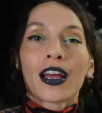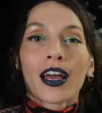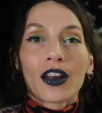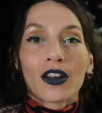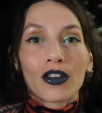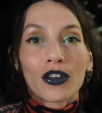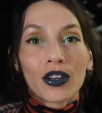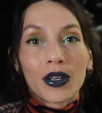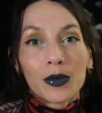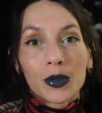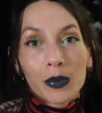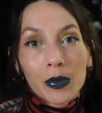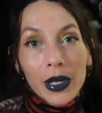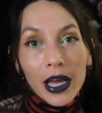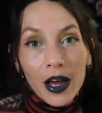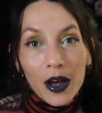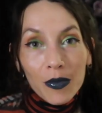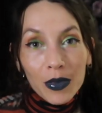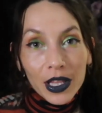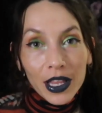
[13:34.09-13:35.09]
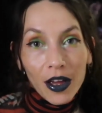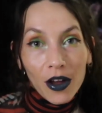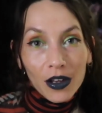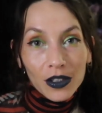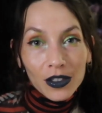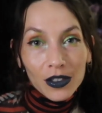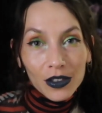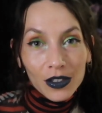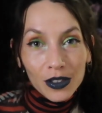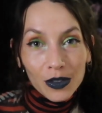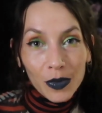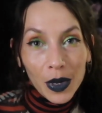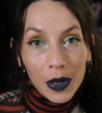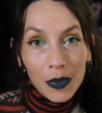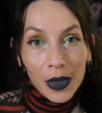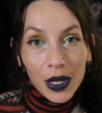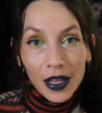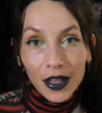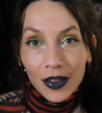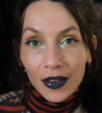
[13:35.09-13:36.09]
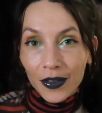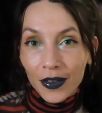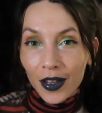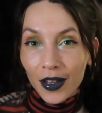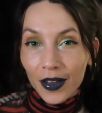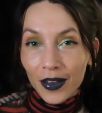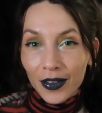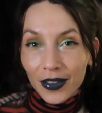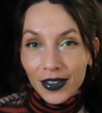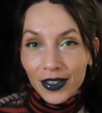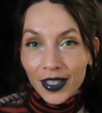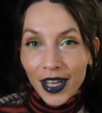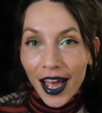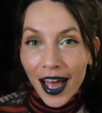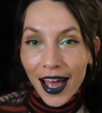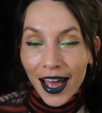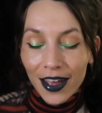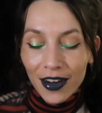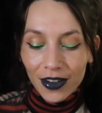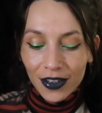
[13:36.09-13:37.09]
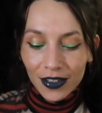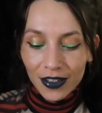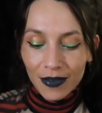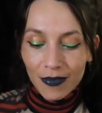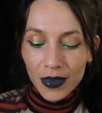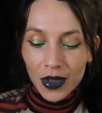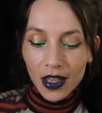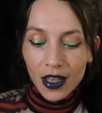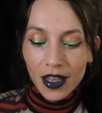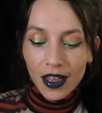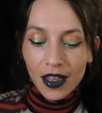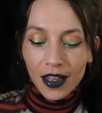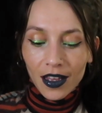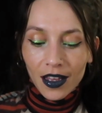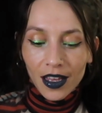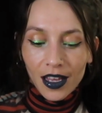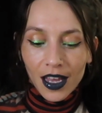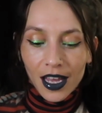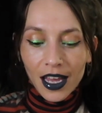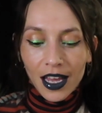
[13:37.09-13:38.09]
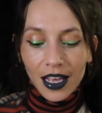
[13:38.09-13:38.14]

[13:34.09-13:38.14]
kind of creeped me out, but they also just made me like sad or something.